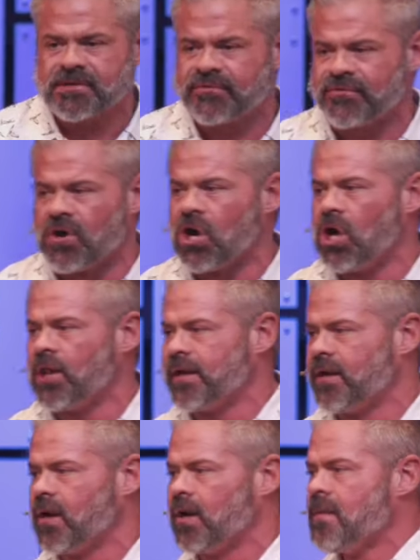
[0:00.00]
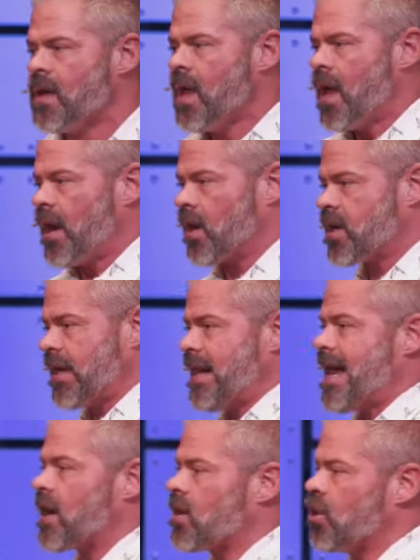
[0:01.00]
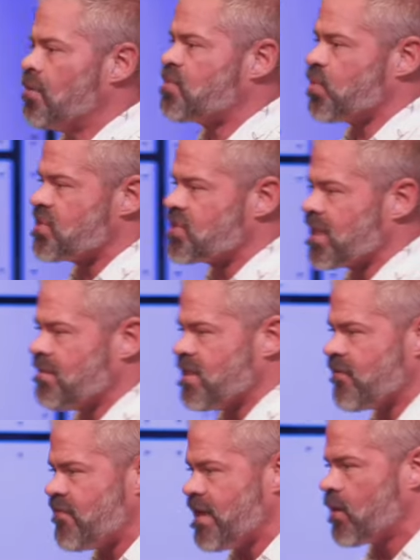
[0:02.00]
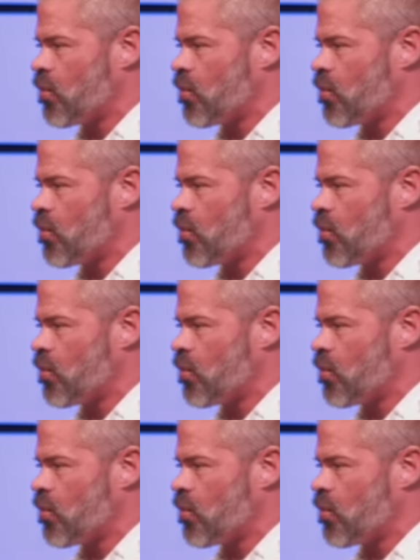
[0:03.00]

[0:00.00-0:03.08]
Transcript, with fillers: into the fall and our, and our connect groups, which is going to be the